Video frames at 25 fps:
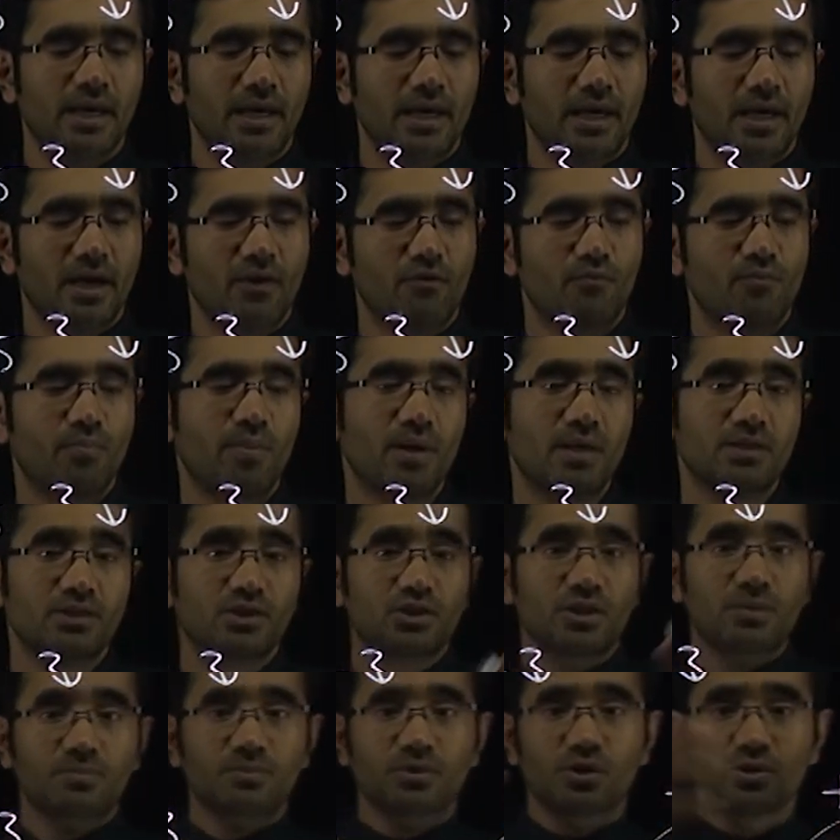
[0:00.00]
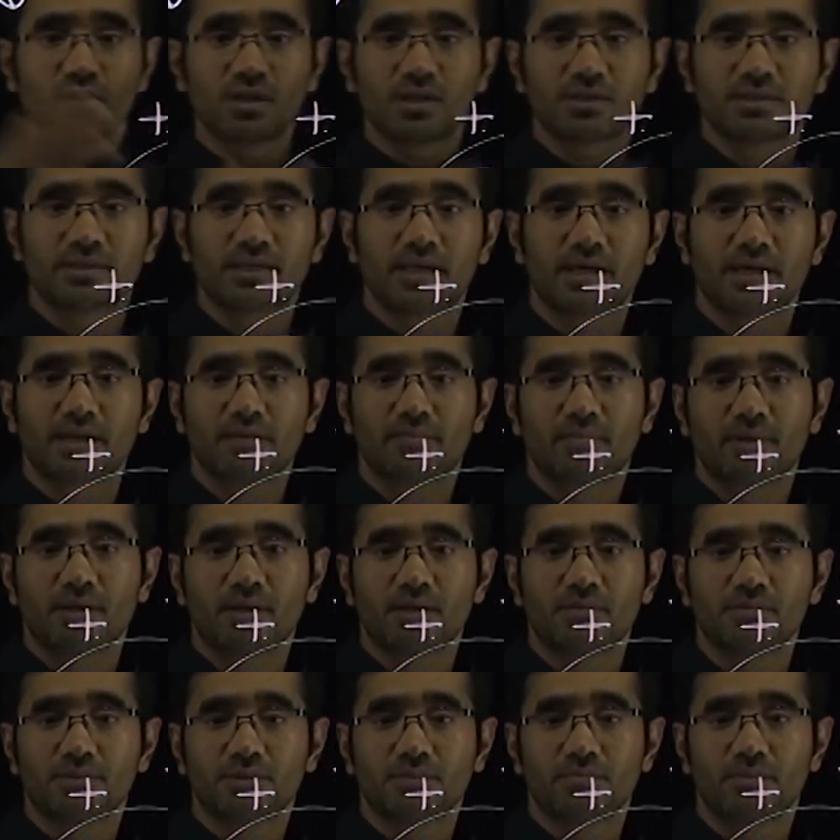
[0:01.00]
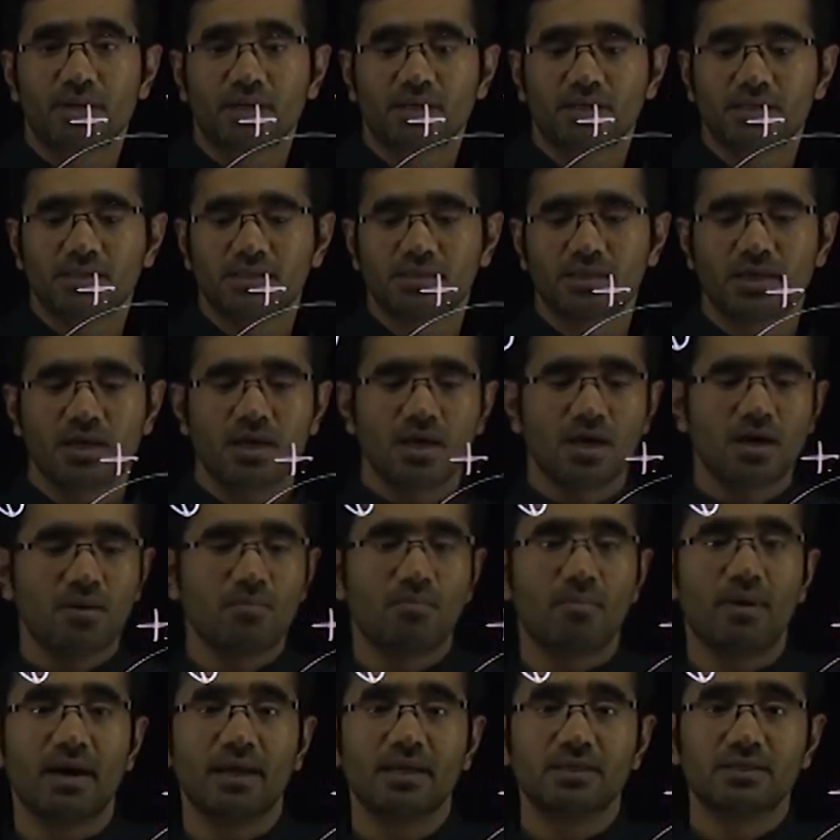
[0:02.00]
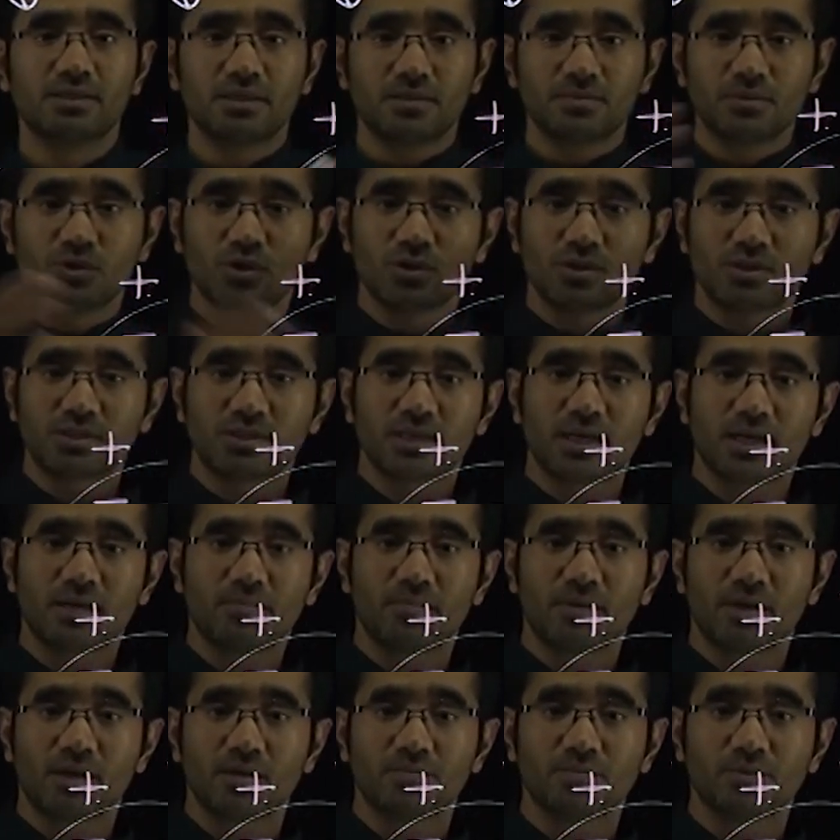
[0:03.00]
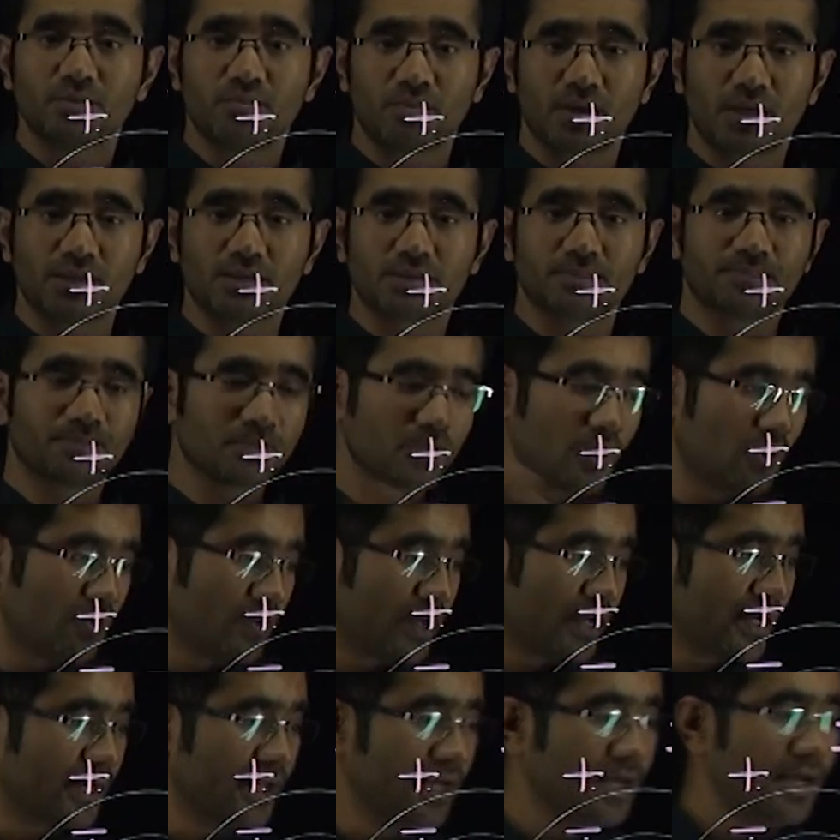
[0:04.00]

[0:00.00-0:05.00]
If plus jumps on the side, becomes a minus. Minus jumps on the side, becomes a plus. All right.